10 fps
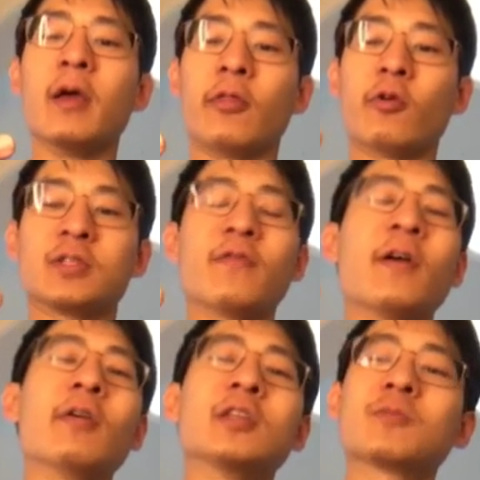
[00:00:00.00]
"There's a
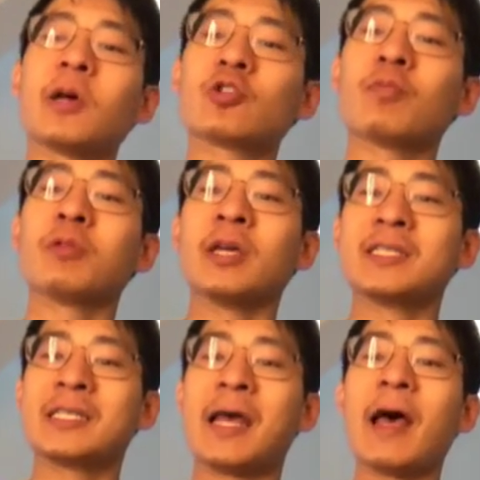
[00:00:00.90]
very special
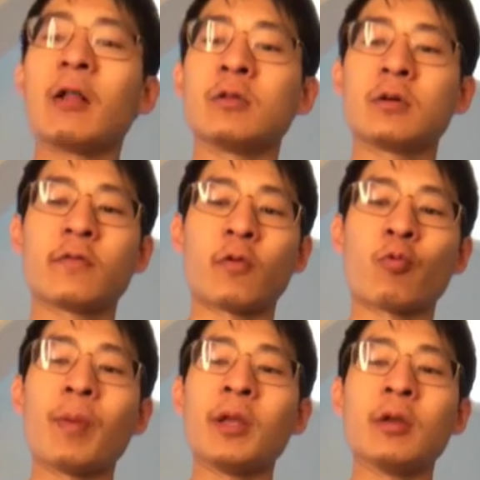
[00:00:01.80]
place in hell for
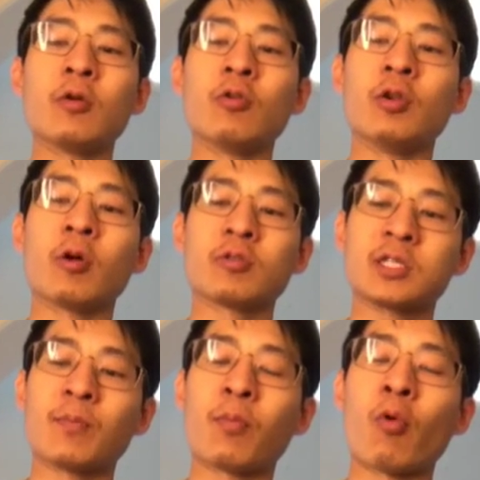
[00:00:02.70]
women who don't
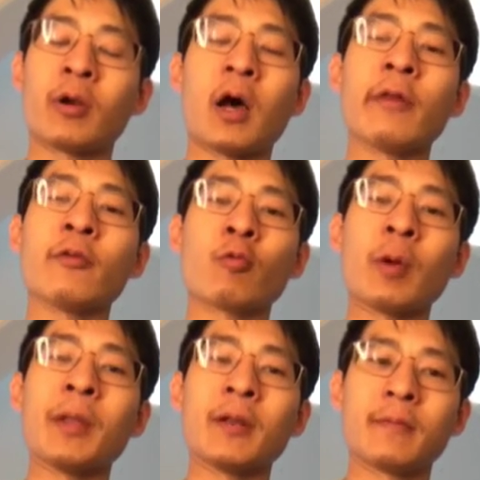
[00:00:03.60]
support other
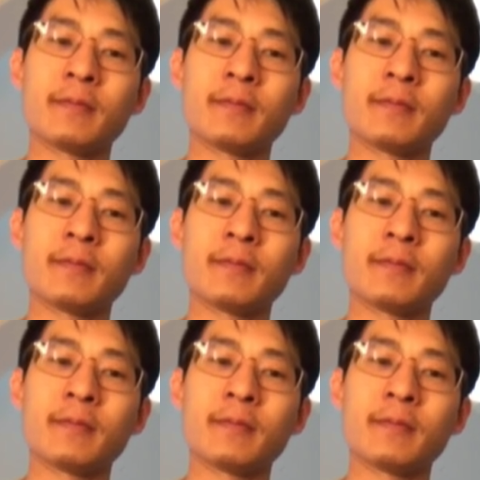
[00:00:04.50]
women."